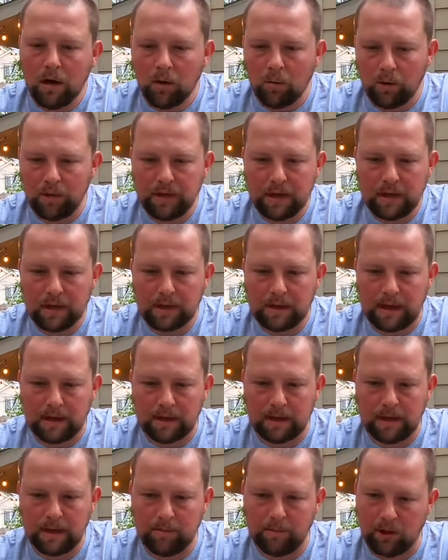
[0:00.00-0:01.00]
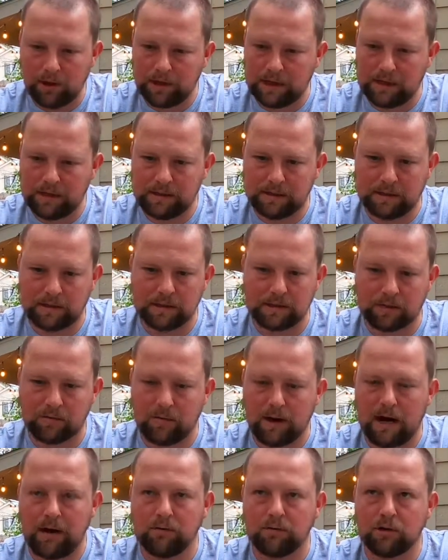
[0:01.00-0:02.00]
One thing that came on these is the
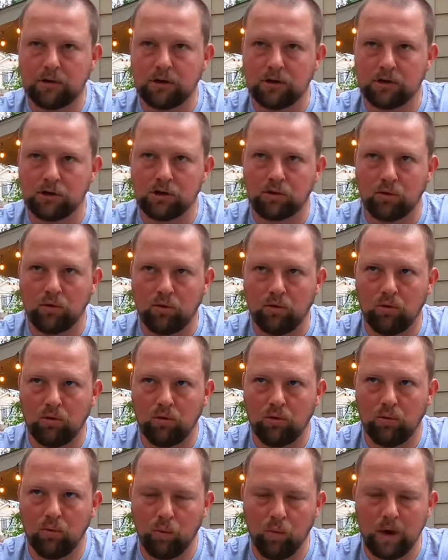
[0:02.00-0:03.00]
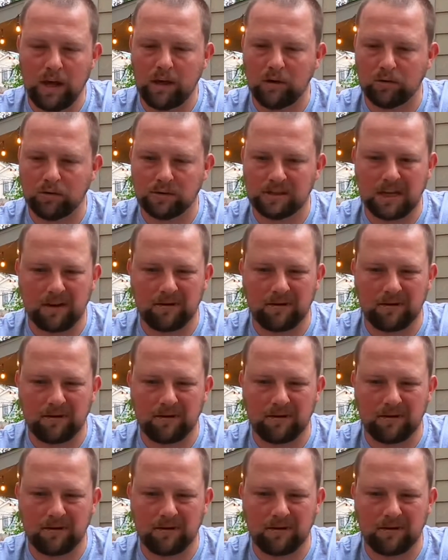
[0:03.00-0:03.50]
ground control wheels.